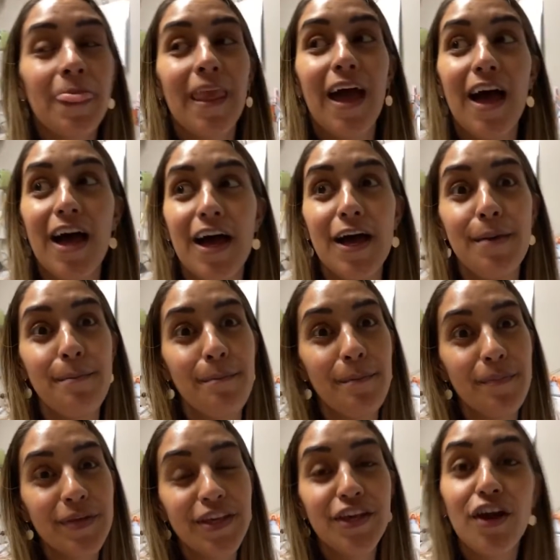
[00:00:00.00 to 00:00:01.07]
um,
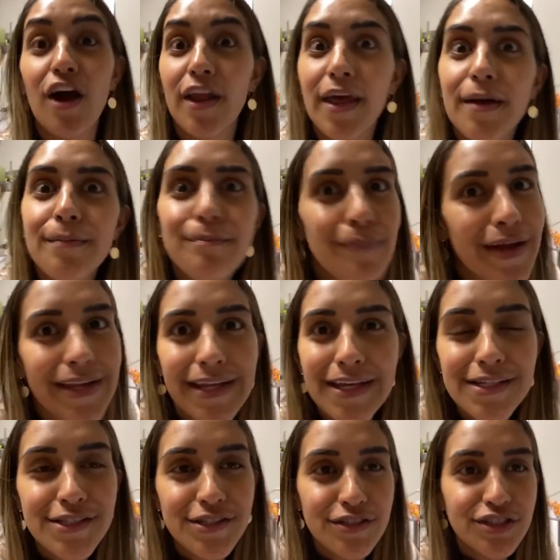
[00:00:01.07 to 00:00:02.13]
Kiana, my
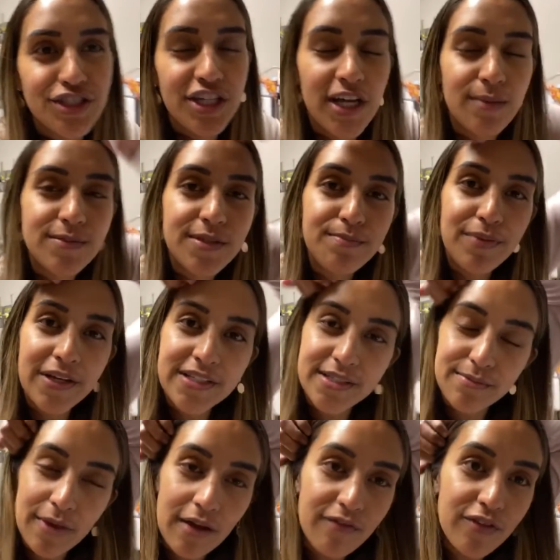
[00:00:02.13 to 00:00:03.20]
niece, she comes and picks
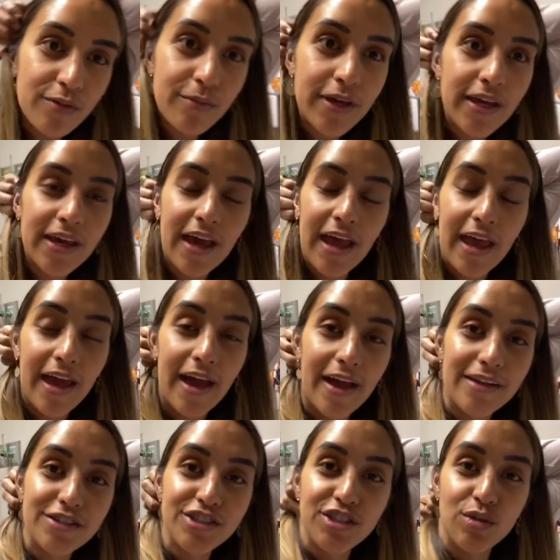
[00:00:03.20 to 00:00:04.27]
them up for me
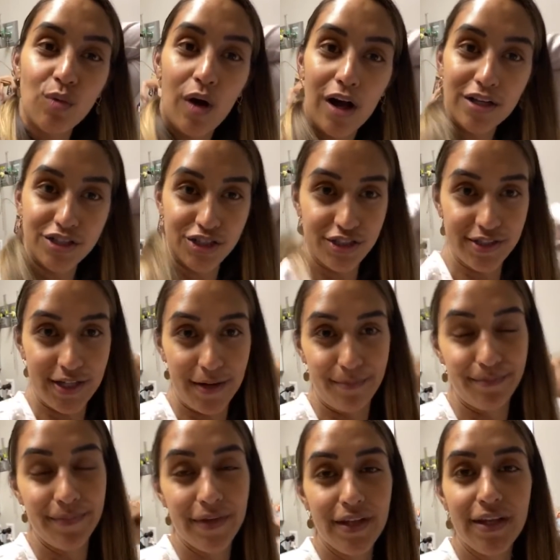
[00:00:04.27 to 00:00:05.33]
and she washes
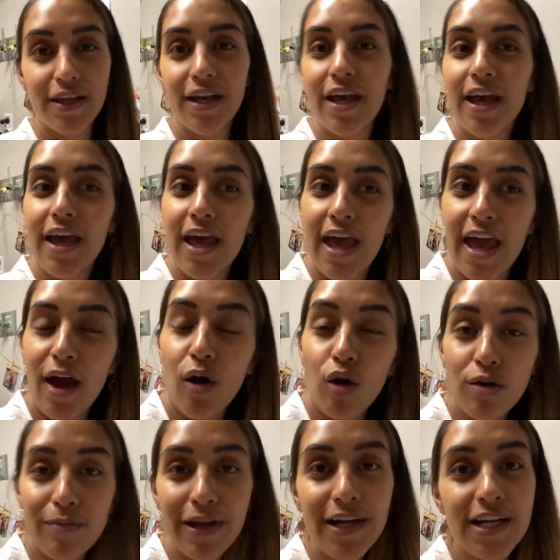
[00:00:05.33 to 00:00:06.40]
them eh,
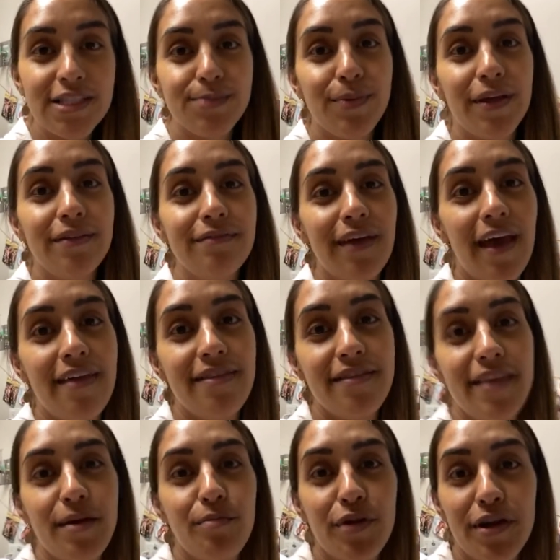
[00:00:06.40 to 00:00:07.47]
or my husband and then
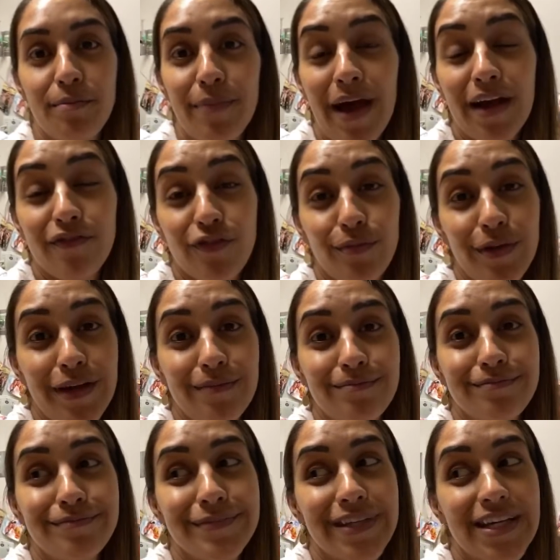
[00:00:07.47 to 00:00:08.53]
they bring them back for me
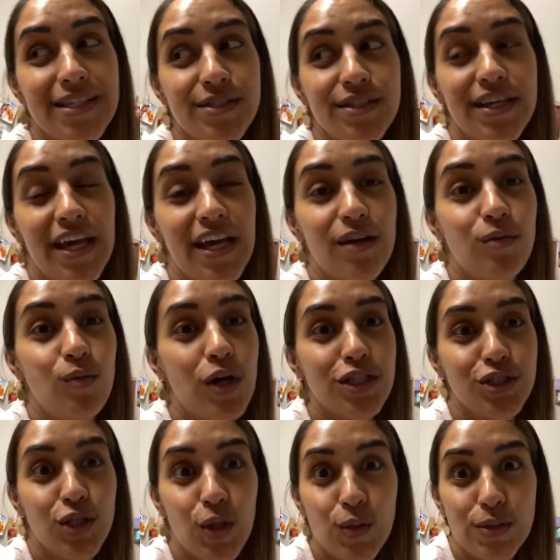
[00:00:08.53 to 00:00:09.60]
because you can't
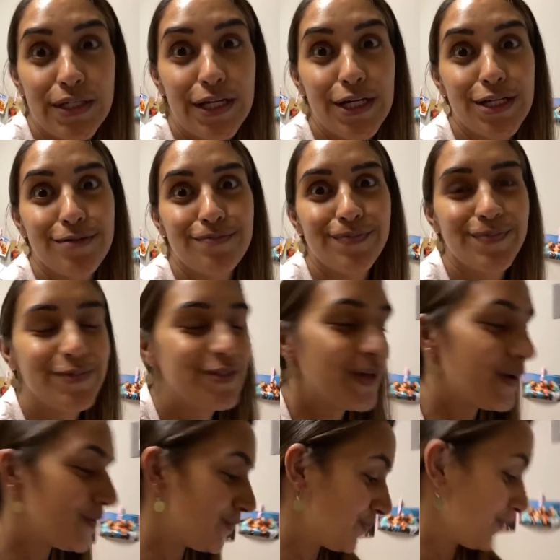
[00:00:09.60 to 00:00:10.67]
wash clothes here. So,
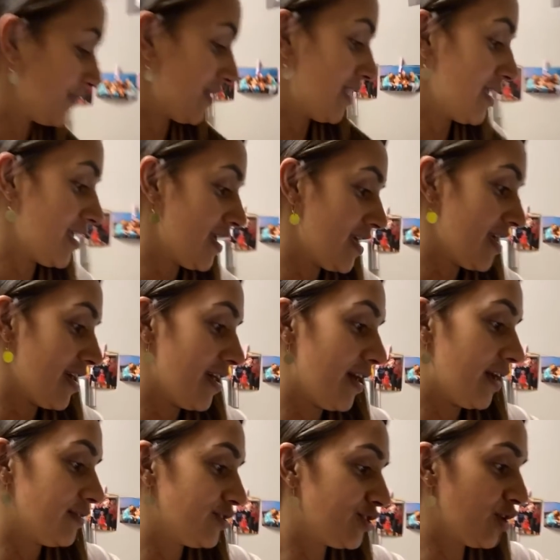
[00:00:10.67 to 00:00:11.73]

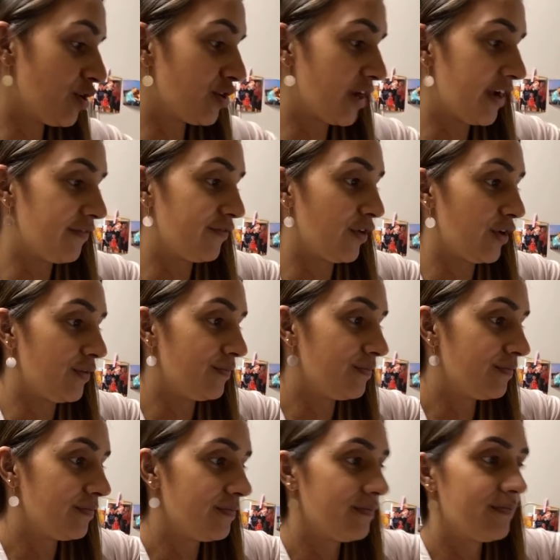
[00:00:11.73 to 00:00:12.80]
so grateful.
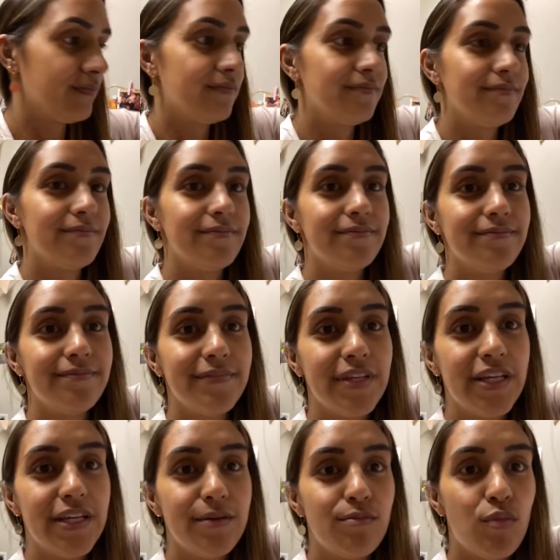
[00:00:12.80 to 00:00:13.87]

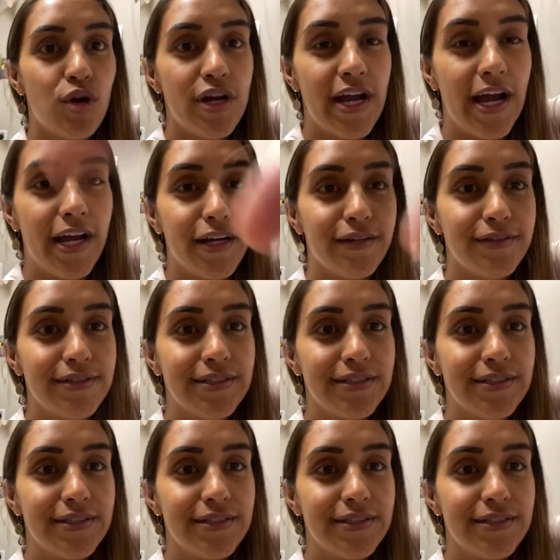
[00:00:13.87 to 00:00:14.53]
More hair.